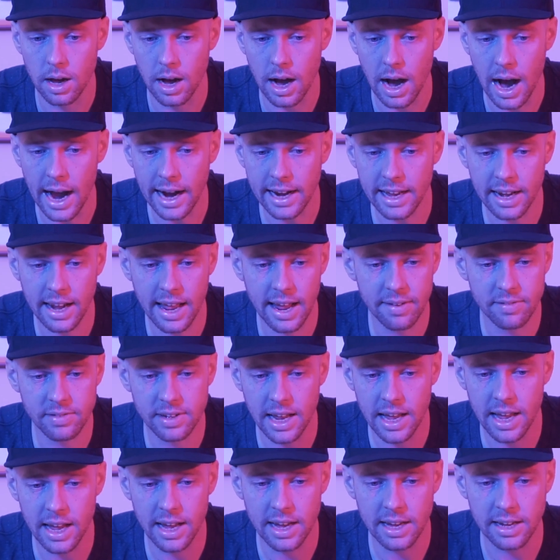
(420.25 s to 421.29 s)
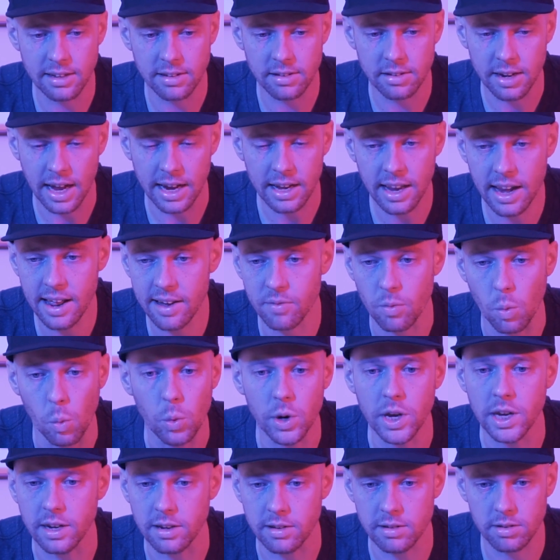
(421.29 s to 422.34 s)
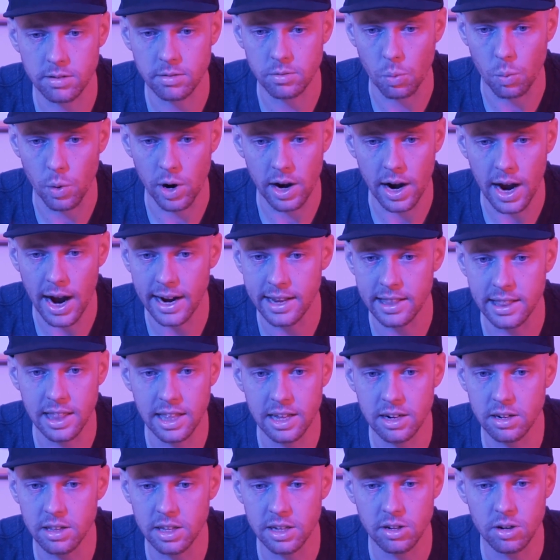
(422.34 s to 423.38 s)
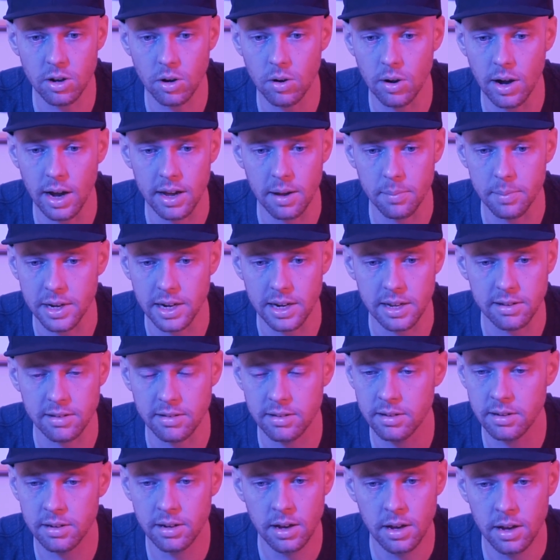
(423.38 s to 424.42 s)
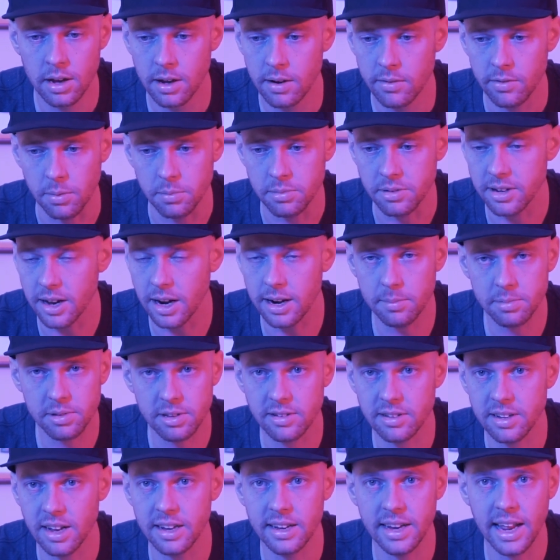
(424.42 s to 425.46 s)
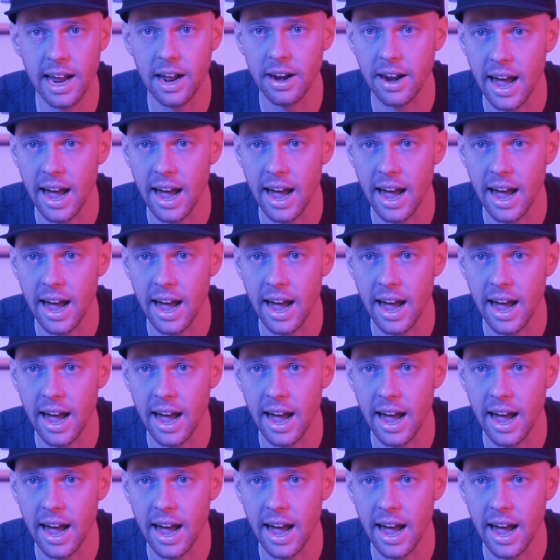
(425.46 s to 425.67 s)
I can have days, I can have weeks where I literally don't, I mean, it's from sun up to sundown.